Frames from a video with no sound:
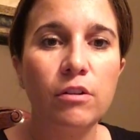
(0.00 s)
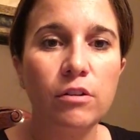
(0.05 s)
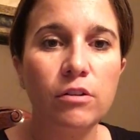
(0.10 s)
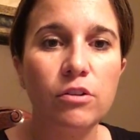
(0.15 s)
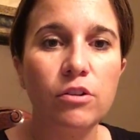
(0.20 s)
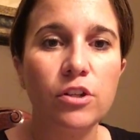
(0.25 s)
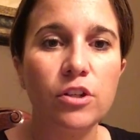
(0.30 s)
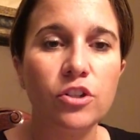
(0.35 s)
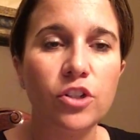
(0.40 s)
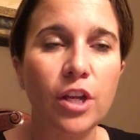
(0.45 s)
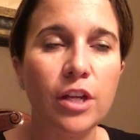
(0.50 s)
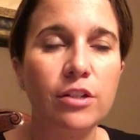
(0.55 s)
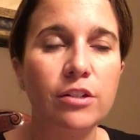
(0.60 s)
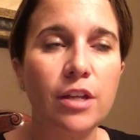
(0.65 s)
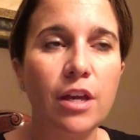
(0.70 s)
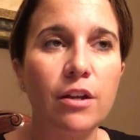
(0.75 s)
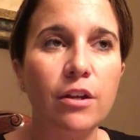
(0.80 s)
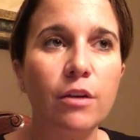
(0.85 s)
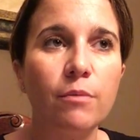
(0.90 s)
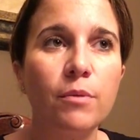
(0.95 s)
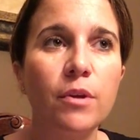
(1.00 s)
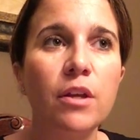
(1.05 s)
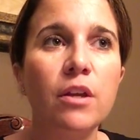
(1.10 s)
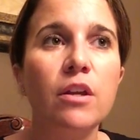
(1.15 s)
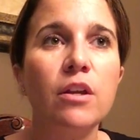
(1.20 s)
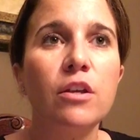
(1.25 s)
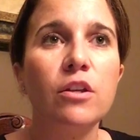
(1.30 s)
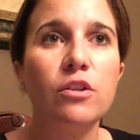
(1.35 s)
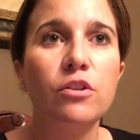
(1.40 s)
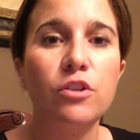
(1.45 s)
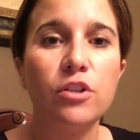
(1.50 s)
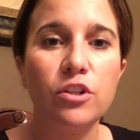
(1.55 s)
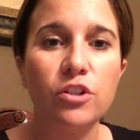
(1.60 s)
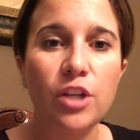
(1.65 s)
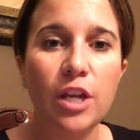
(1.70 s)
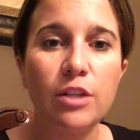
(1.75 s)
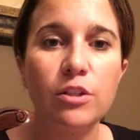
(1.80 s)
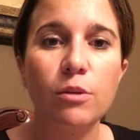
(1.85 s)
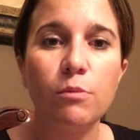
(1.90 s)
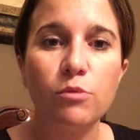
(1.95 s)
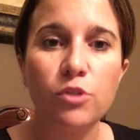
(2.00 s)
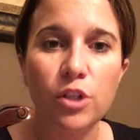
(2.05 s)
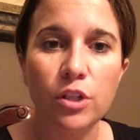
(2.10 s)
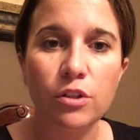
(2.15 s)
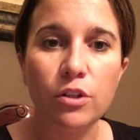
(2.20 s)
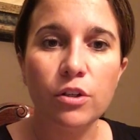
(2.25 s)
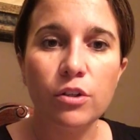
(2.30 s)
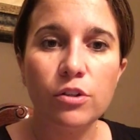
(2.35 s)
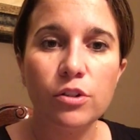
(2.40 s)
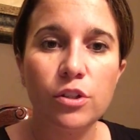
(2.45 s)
You can change that up. You can change up gender,